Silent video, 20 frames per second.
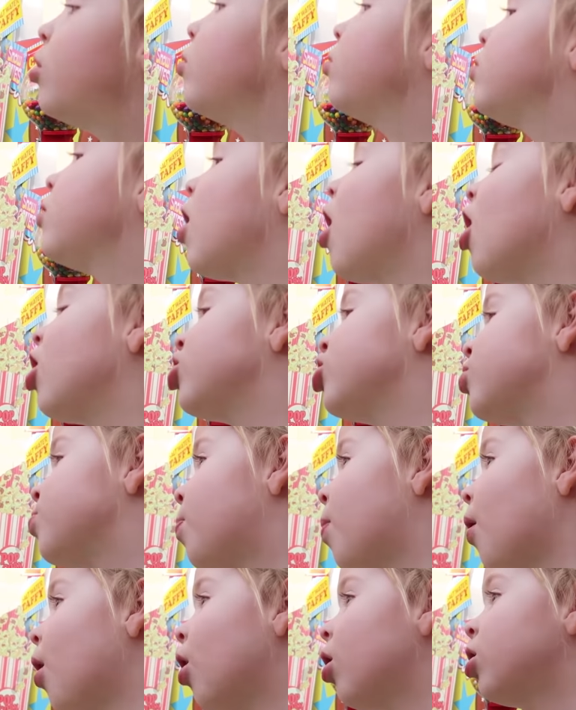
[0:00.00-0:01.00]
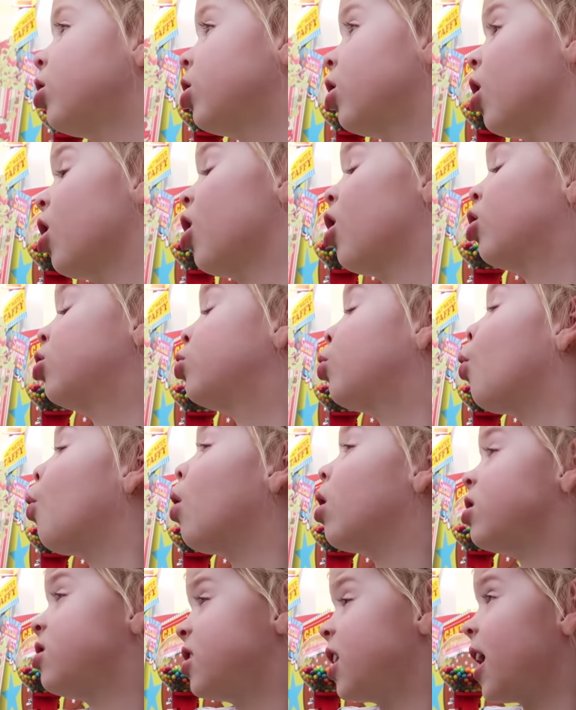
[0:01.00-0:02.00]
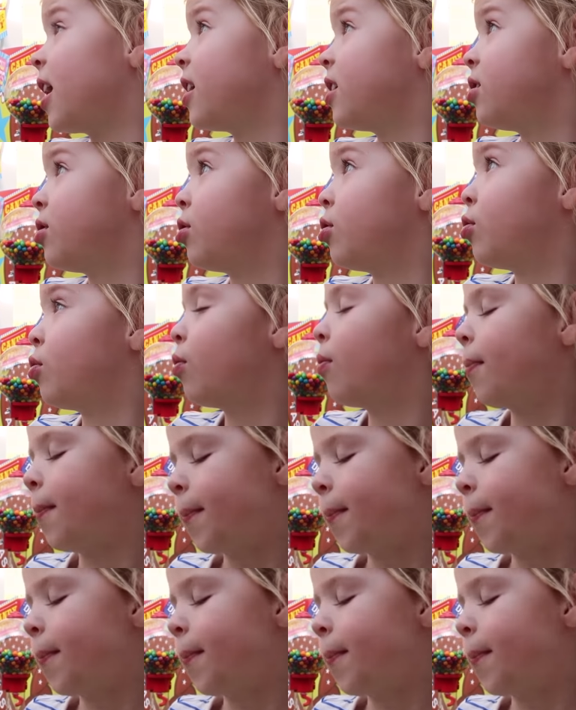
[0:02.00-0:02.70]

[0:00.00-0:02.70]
Do dogs bark? Of course I do.